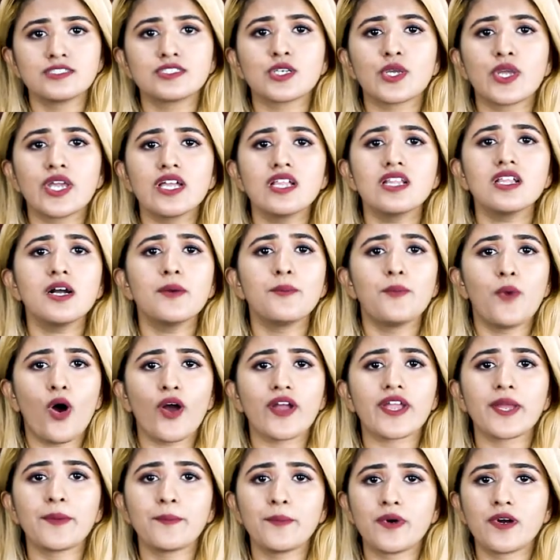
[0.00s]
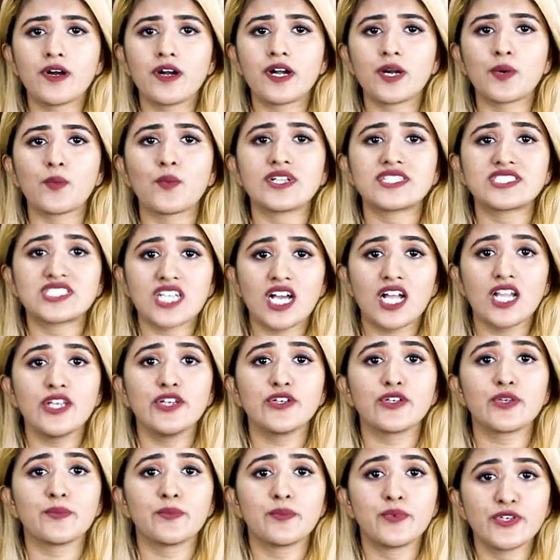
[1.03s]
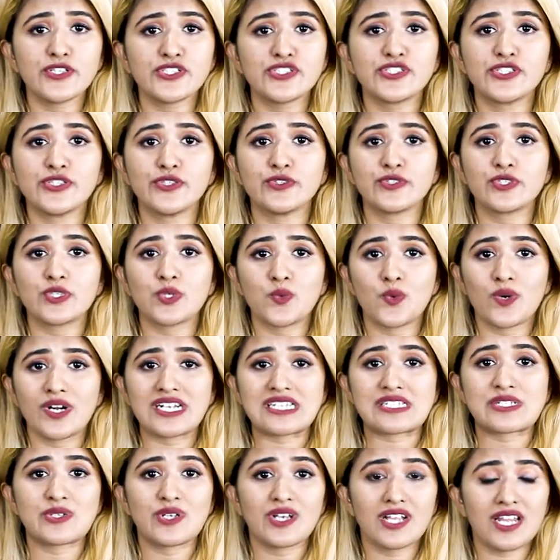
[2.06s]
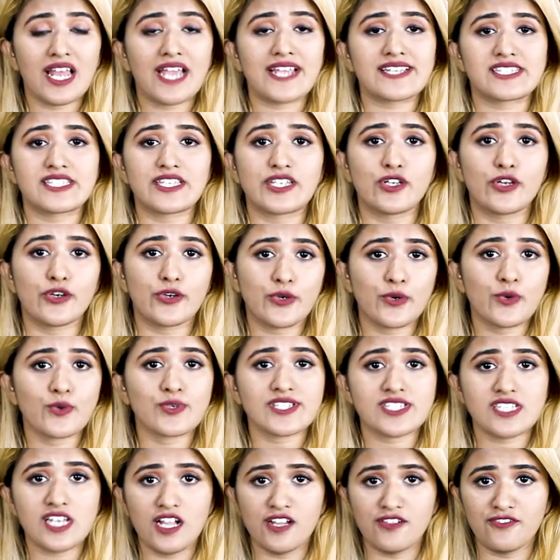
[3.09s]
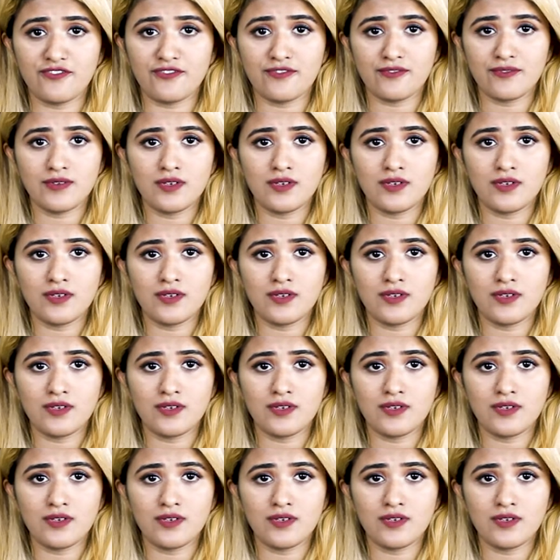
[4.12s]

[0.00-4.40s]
To Kill a Mockingbird will tell you to push you towards realizing your true self.